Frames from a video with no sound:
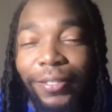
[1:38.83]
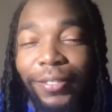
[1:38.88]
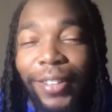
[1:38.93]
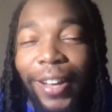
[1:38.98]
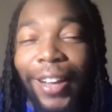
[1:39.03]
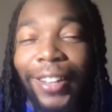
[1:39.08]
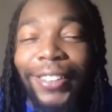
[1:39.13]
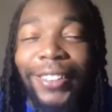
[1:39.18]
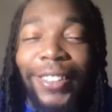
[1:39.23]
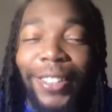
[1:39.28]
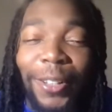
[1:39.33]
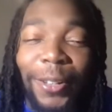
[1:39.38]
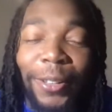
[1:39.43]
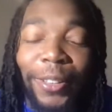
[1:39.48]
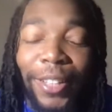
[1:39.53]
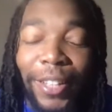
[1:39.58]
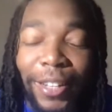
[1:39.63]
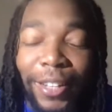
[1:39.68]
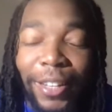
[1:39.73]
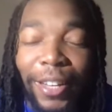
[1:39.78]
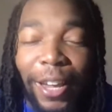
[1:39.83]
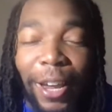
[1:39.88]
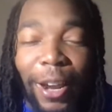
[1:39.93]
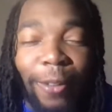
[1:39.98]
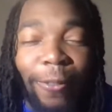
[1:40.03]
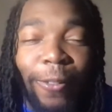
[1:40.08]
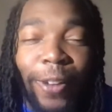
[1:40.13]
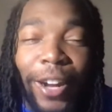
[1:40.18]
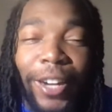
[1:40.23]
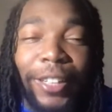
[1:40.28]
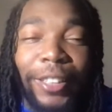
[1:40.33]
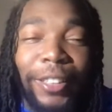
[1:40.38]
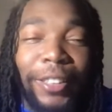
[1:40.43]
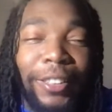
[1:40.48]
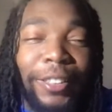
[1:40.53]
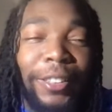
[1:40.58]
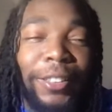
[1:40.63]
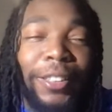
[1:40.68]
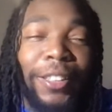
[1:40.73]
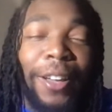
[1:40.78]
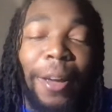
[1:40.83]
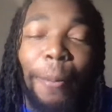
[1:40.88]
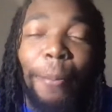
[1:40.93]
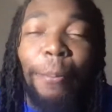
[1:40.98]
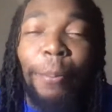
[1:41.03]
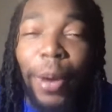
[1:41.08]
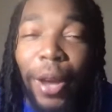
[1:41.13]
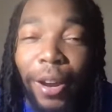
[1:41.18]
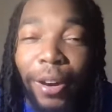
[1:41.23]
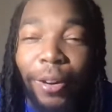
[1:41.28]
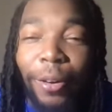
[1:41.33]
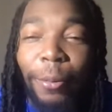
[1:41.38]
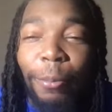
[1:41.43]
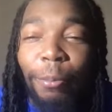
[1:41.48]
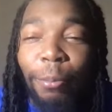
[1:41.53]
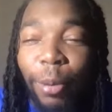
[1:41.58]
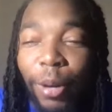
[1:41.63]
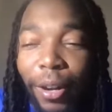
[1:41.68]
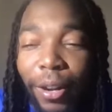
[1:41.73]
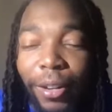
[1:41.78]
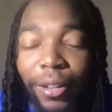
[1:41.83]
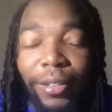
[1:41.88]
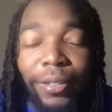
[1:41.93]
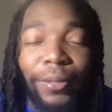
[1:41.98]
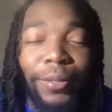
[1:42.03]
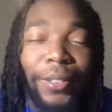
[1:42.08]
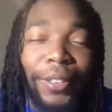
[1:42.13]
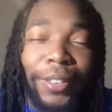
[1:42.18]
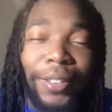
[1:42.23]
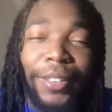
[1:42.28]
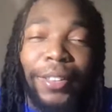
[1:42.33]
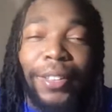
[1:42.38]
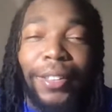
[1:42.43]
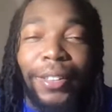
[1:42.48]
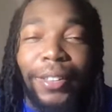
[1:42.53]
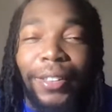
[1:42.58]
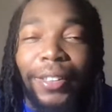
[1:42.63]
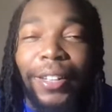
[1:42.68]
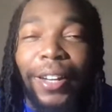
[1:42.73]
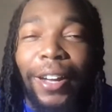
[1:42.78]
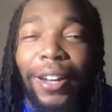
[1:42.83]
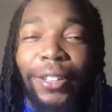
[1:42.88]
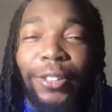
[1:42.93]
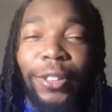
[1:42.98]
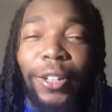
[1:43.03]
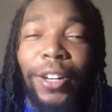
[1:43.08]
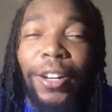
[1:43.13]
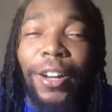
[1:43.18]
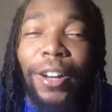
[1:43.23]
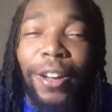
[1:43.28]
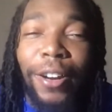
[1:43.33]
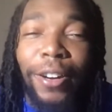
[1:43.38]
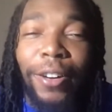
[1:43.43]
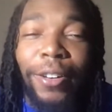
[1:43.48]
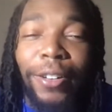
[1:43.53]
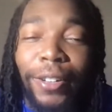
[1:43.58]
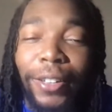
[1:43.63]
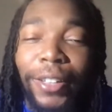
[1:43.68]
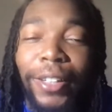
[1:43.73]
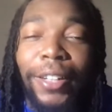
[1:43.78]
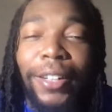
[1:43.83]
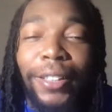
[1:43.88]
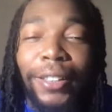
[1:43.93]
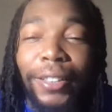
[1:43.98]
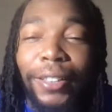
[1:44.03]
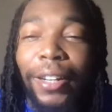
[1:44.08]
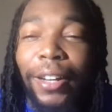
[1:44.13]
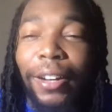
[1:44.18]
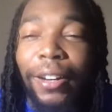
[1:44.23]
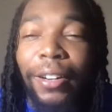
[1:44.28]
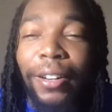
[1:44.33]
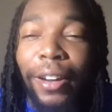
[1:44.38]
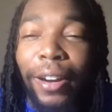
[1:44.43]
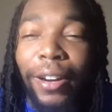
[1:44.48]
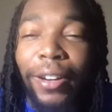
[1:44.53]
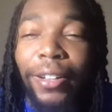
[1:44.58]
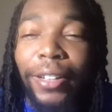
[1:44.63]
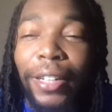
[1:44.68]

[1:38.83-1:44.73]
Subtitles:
I still think Cam Reddish is better, but DeAndre Hunter did his thing tonight.